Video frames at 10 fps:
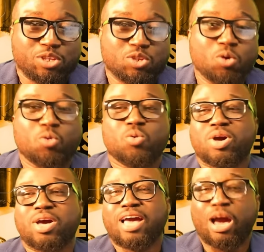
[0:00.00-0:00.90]

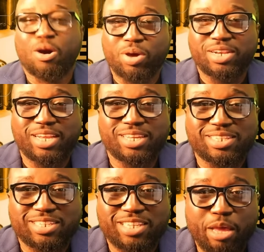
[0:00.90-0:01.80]
So our
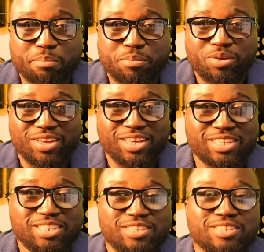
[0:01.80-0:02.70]
next step
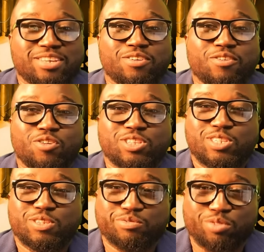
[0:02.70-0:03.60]
is
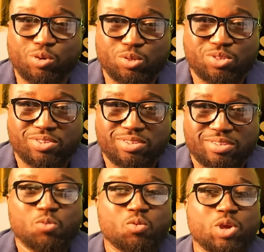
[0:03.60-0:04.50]
to vote.
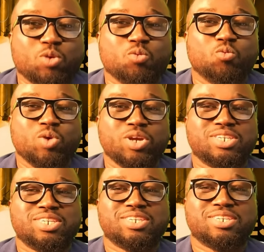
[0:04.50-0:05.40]
We
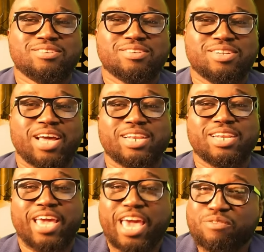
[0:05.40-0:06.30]
wish
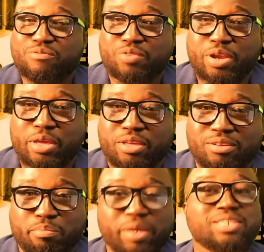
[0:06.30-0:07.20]
that
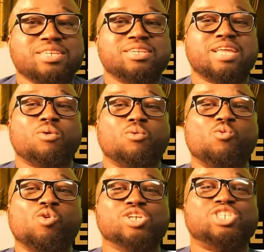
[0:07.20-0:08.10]
every person that
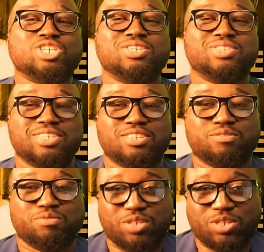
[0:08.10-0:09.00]
watches
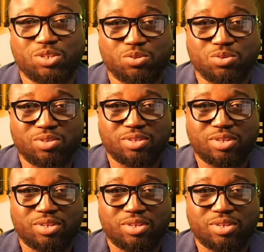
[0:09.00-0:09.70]
this video